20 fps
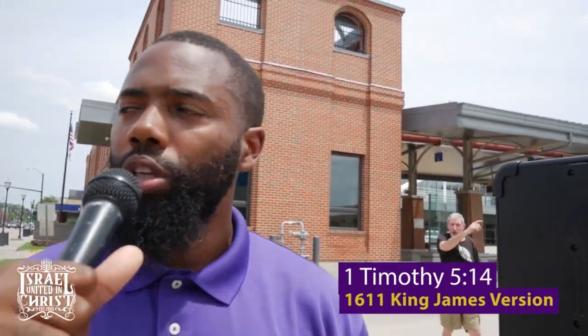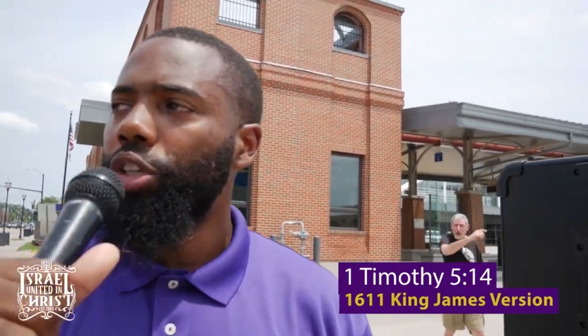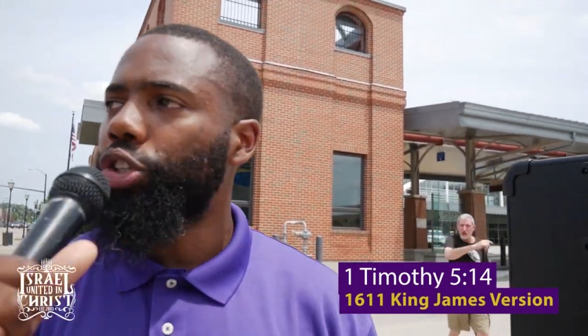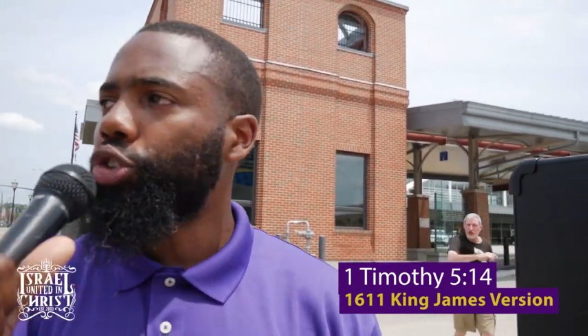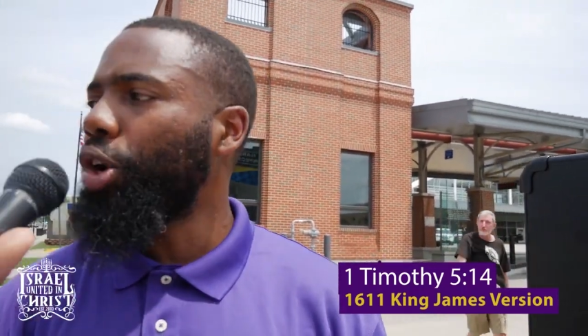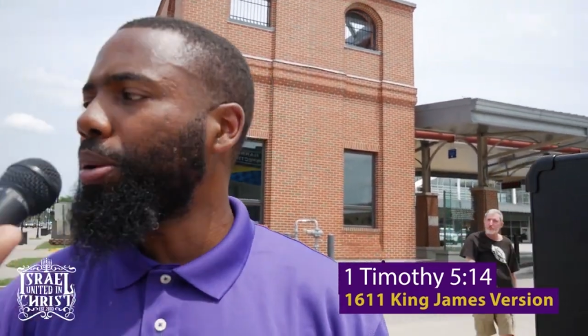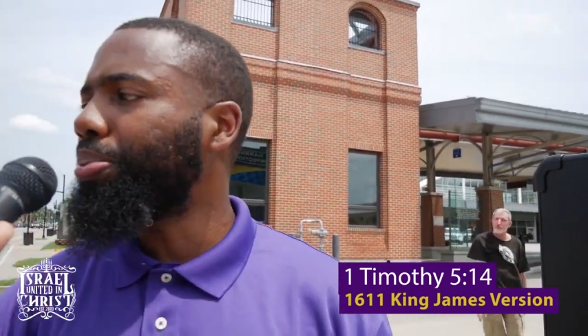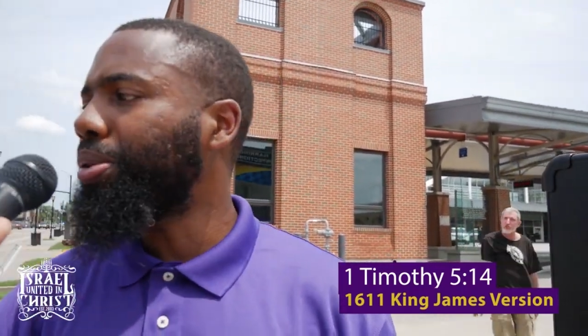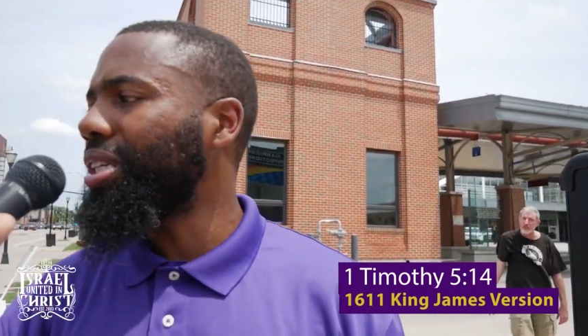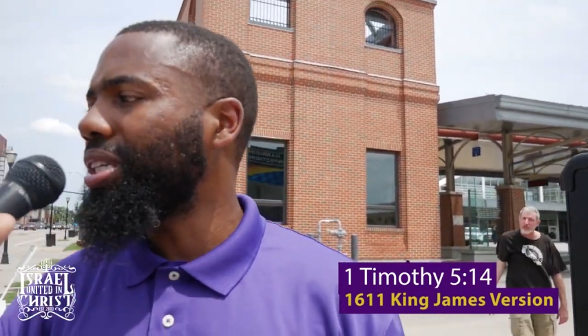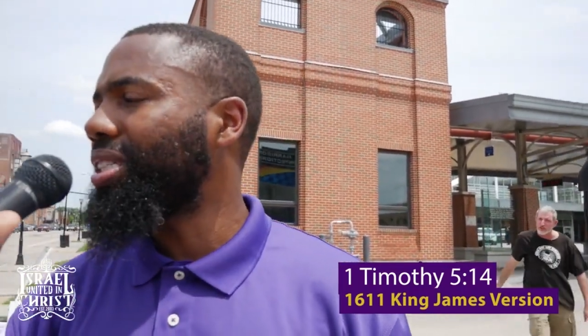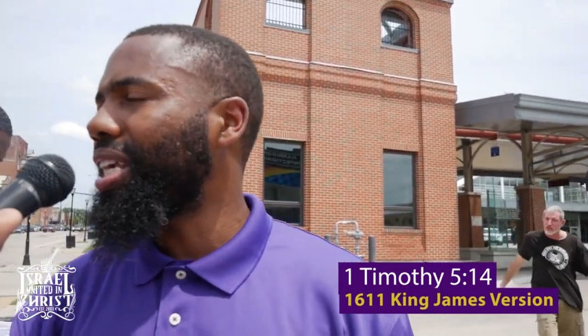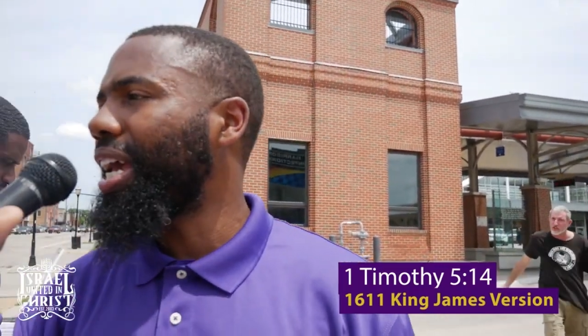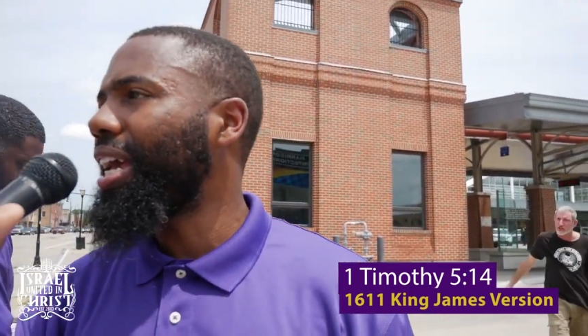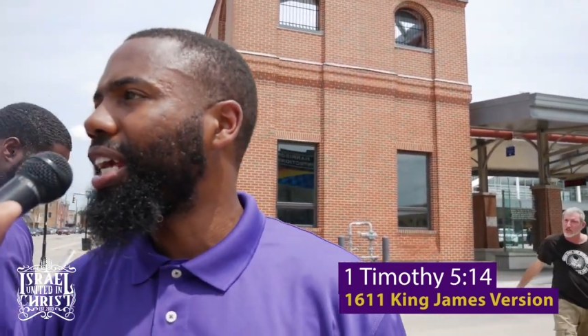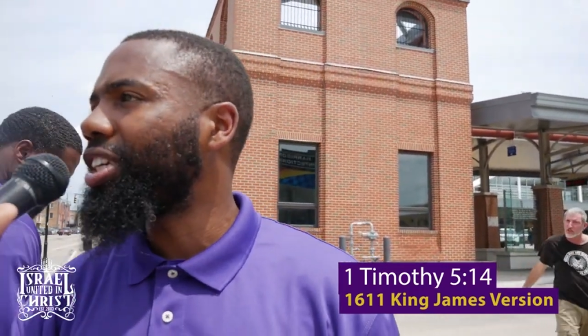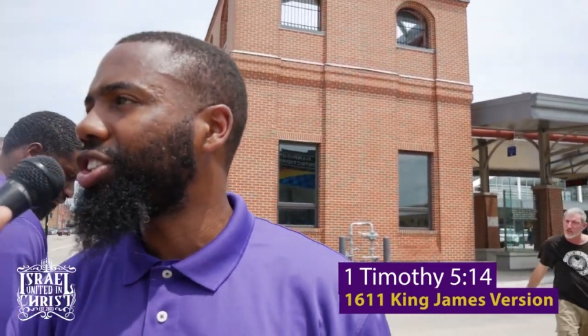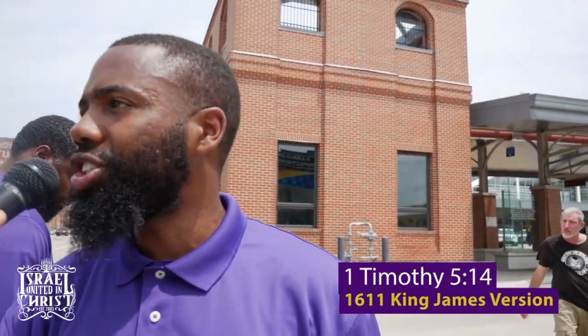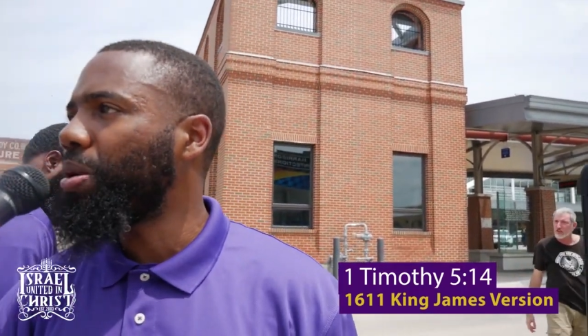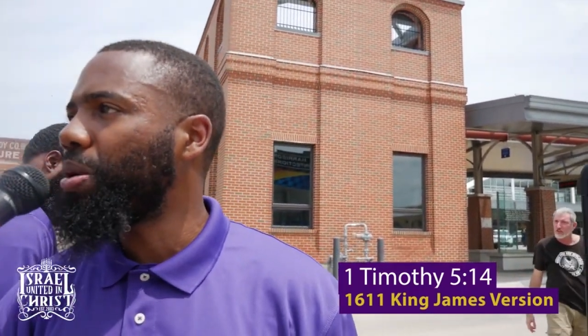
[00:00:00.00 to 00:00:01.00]
The scriptures
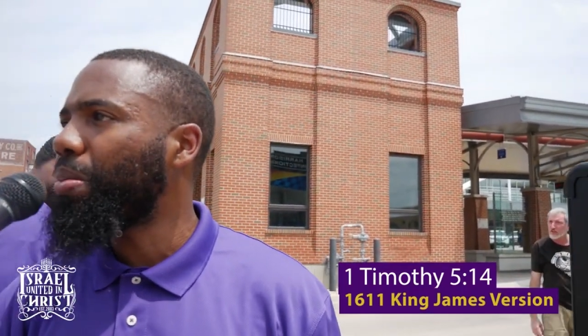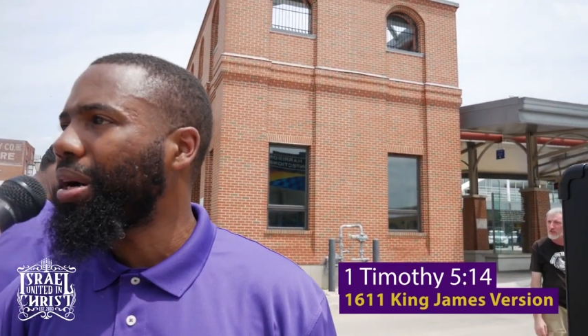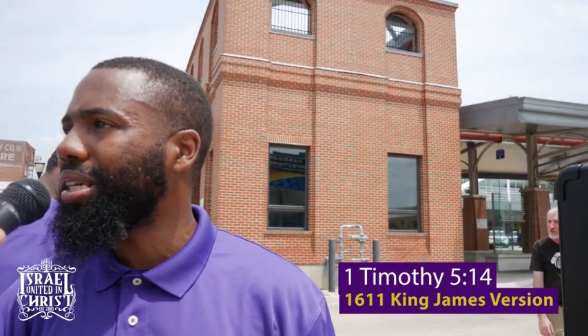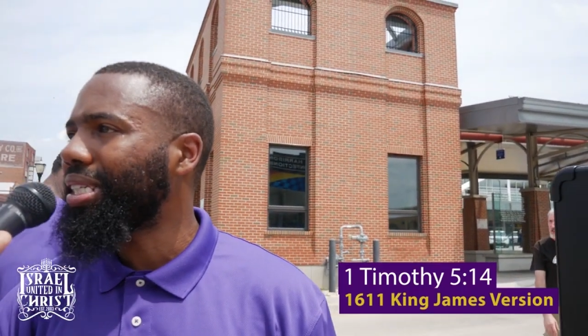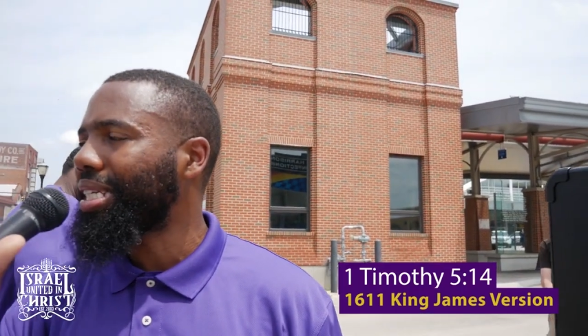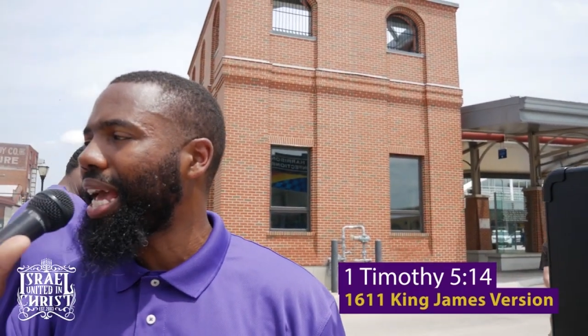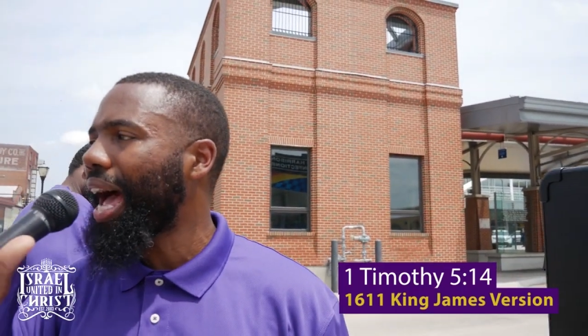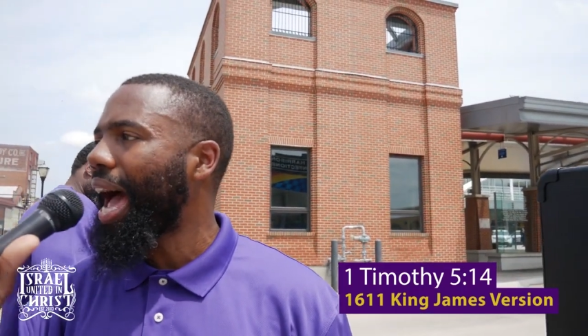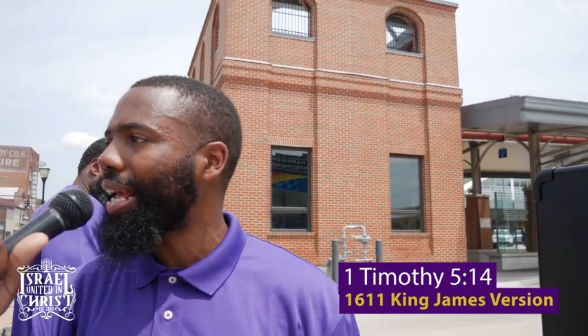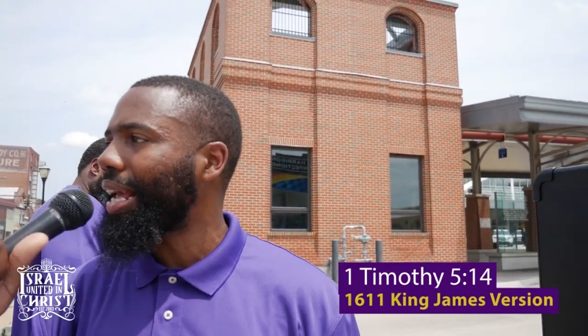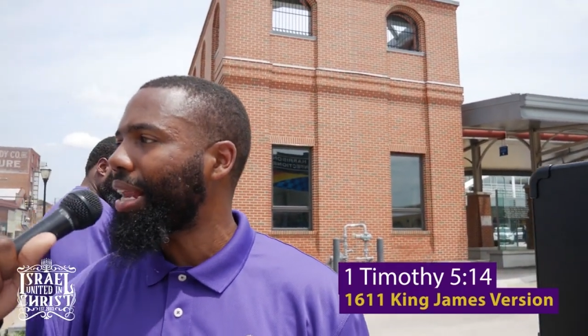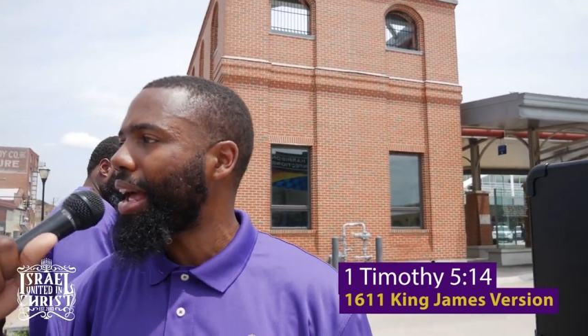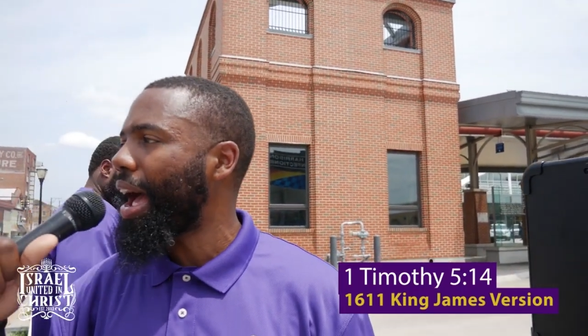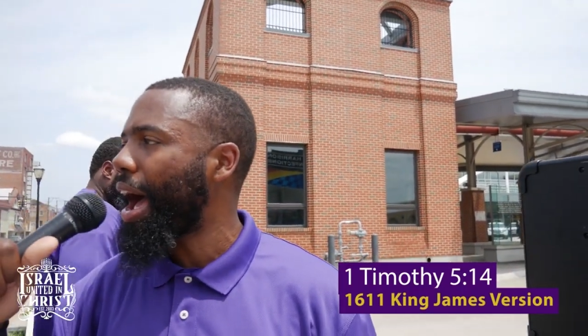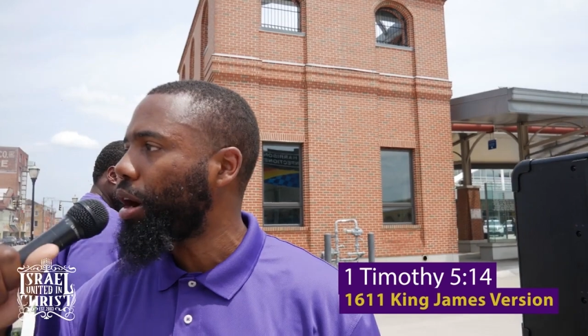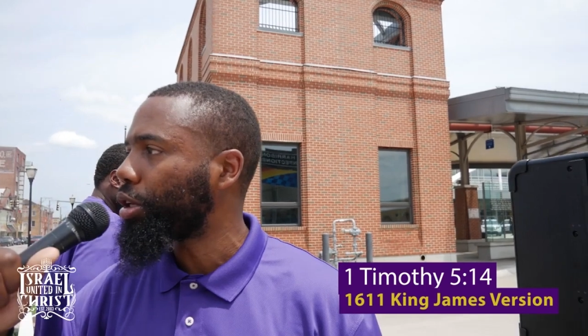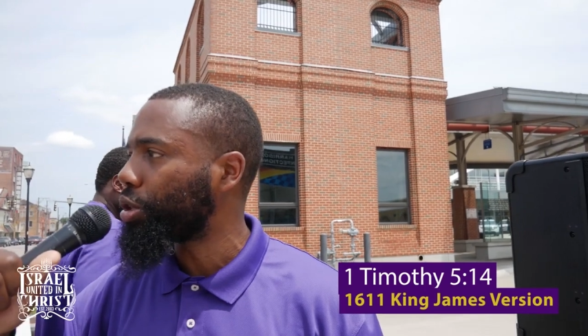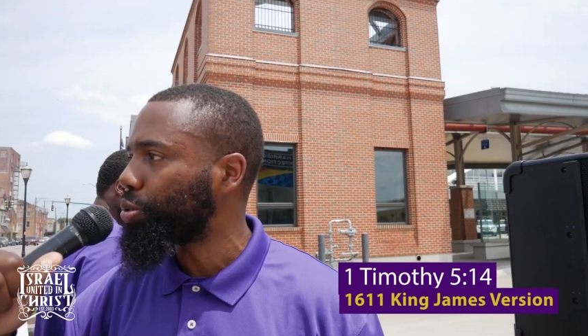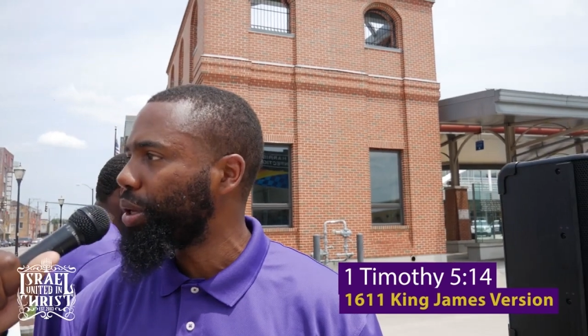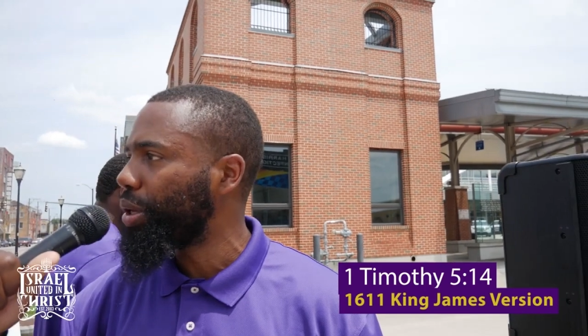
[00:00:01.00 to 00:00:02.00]
say that she must guide the
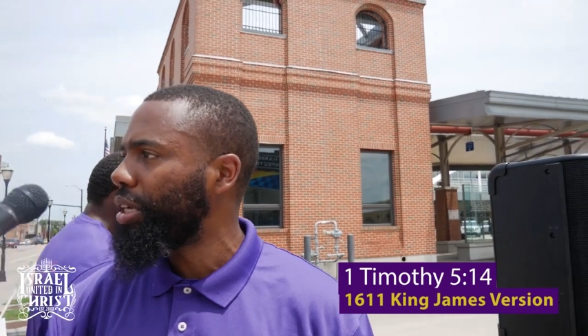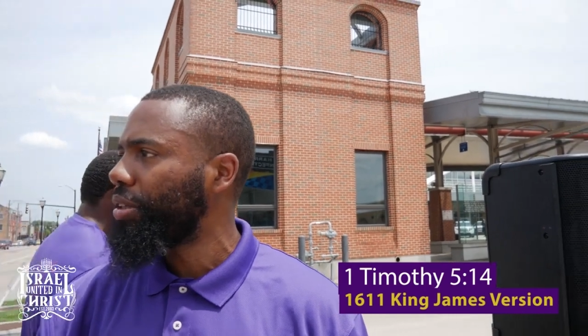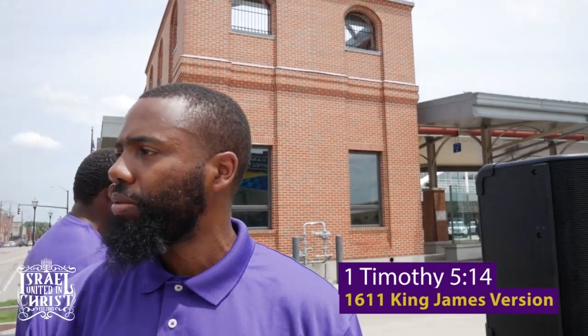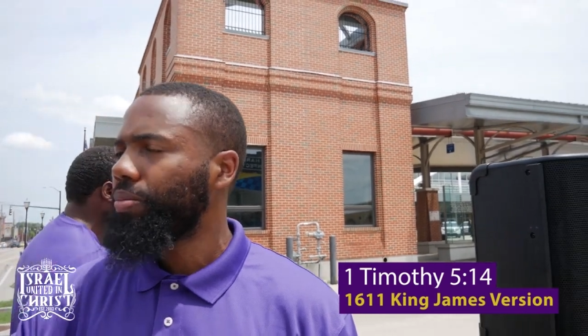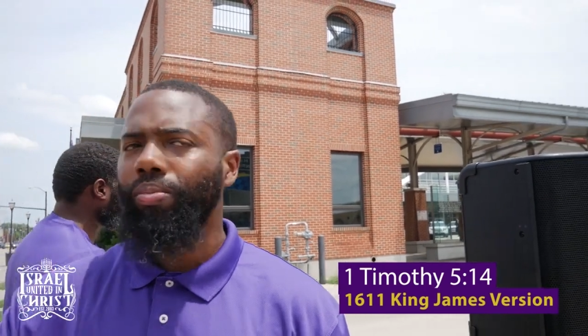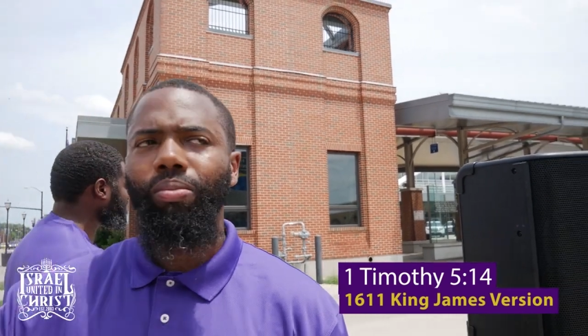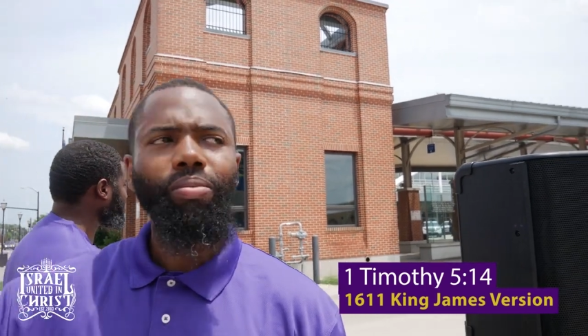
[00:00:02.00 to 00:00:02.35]
house. Read.